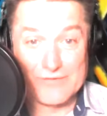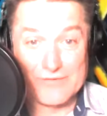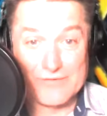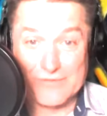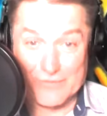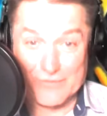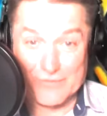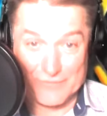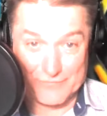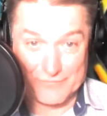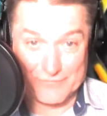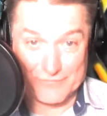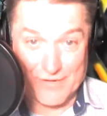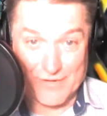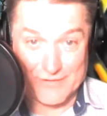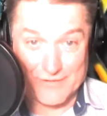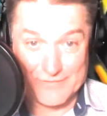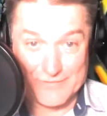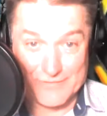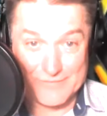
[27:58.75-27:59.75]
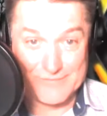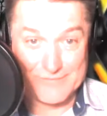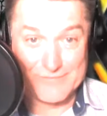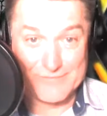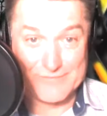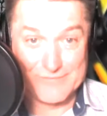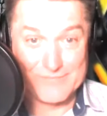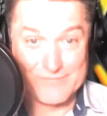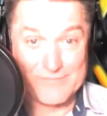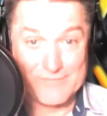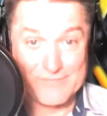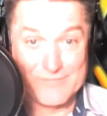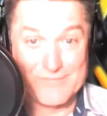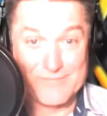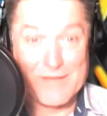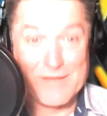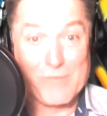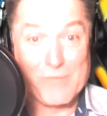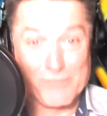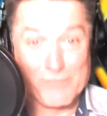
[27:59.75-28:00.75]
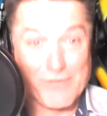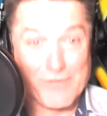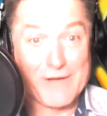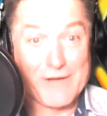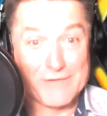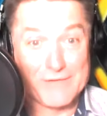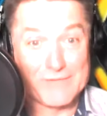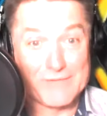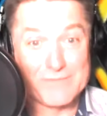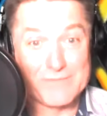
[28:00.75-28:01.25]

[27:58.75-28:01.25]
it's here to find. They will find it.